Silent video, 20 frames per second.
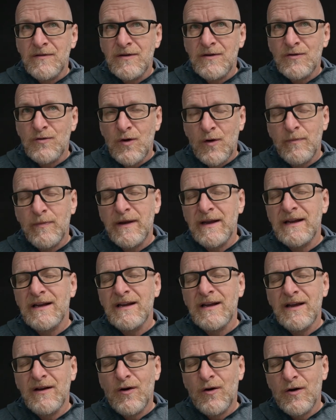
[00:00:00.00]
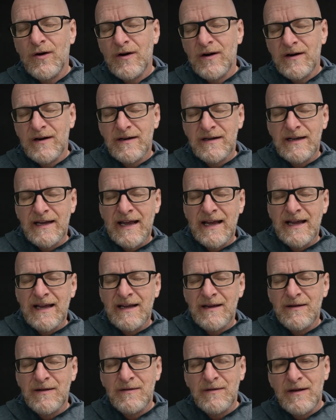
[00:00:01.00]
cropping or
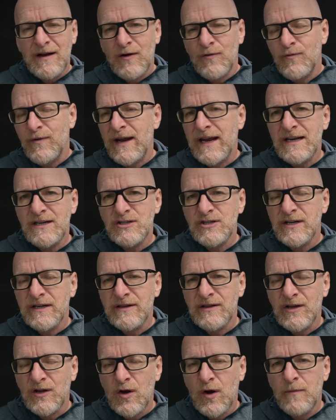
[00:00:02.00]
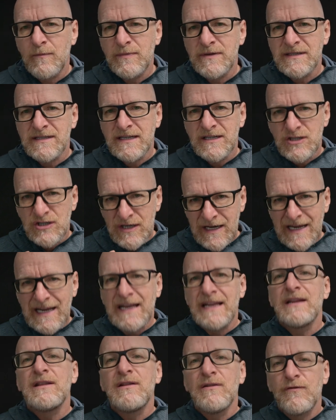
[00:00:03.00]
arranging the composition
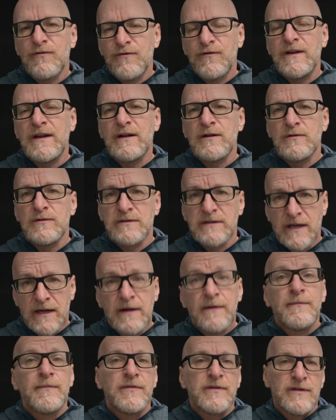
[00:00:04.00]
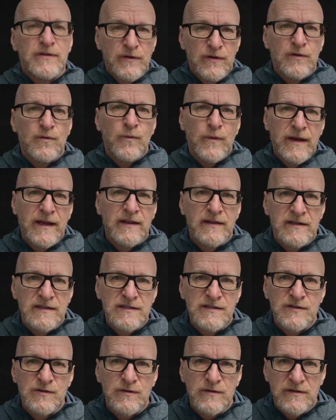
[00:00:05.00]
in the field to the way that
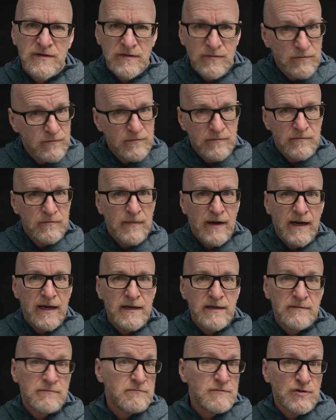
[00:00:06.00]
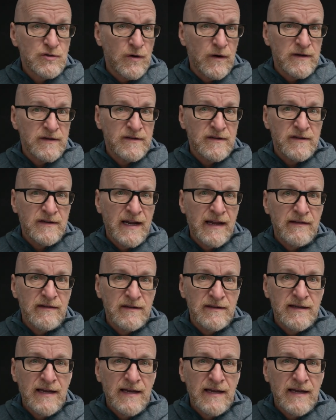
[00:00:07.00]
suits my choices at the